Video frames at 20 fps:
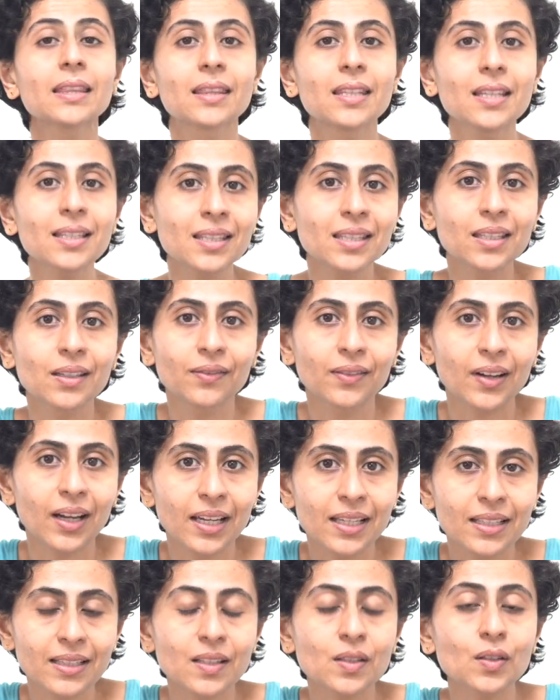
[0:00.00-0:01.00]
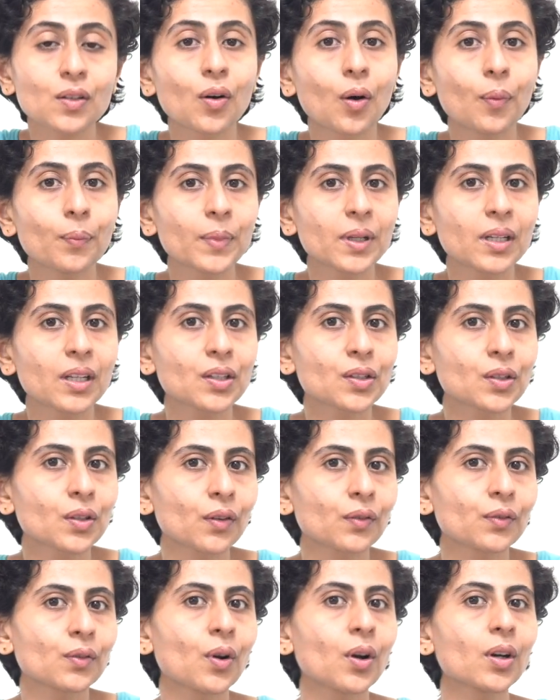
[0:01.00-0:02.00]
This device is combination
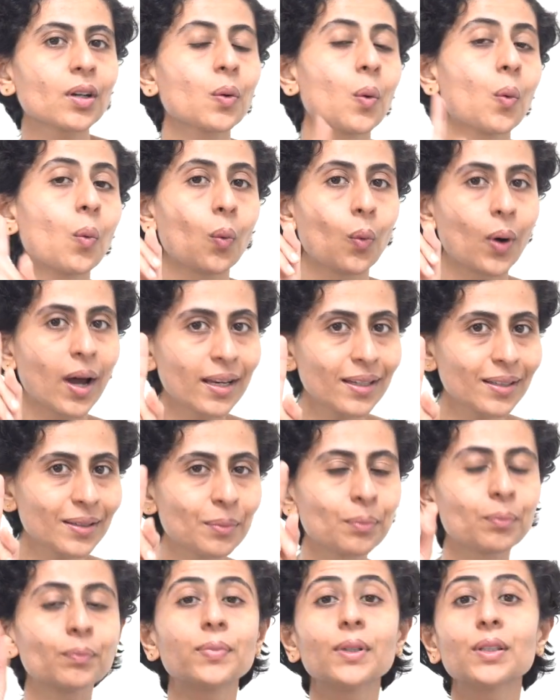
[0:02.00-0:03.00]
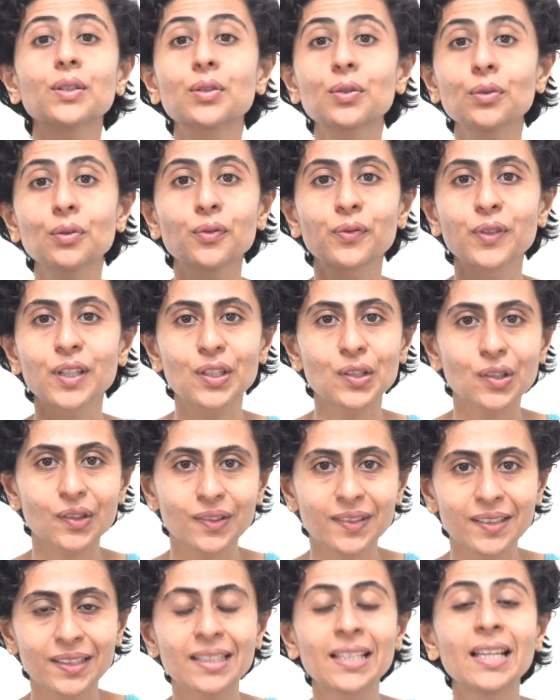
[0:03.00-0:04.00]
of not one but two
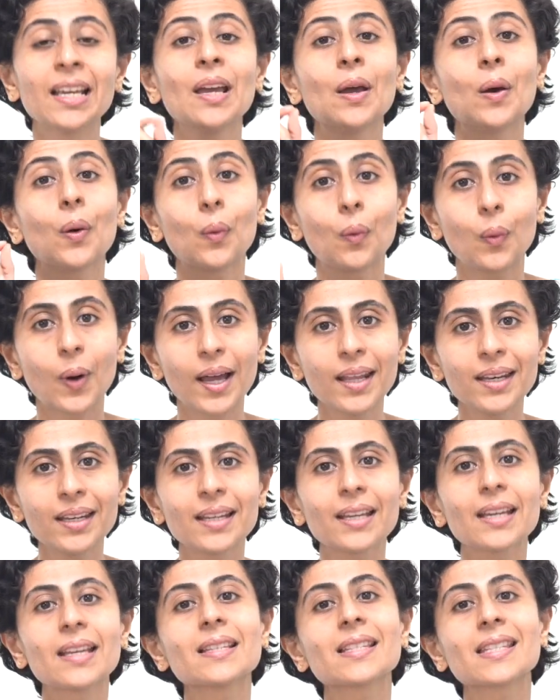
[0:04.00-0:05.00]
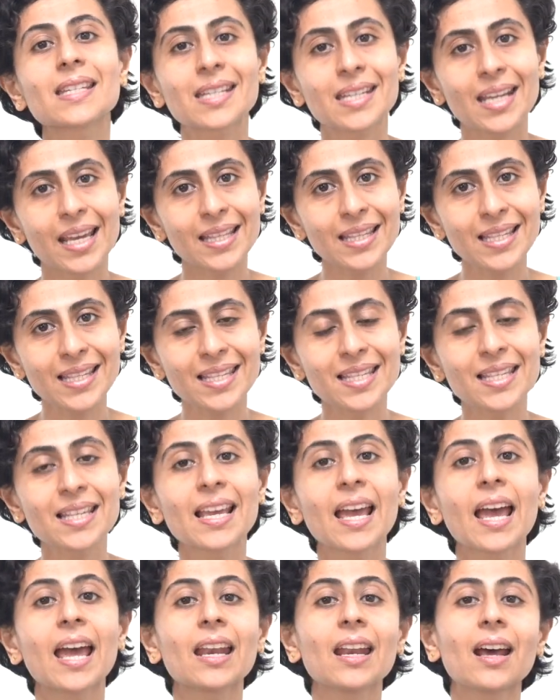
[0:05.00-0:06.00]
features. One is tense
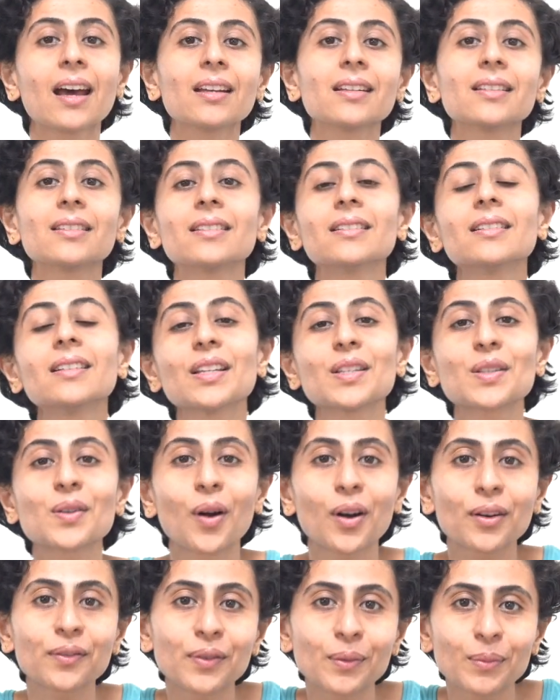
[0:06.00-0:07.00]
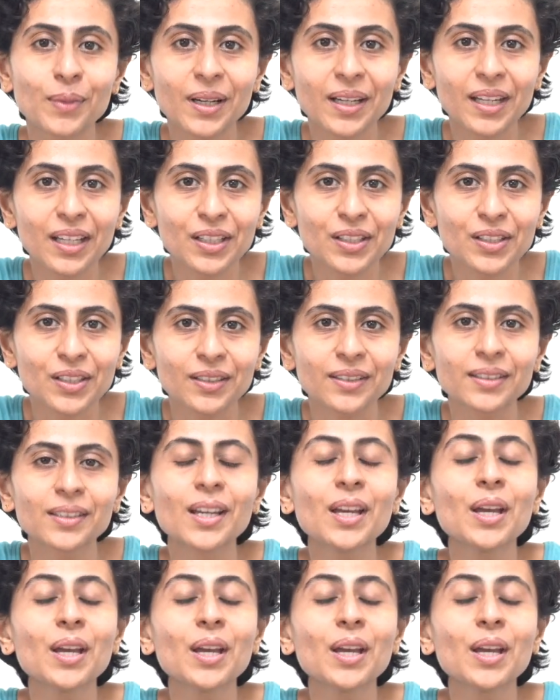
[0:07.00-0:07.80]
and another is hot fermentation.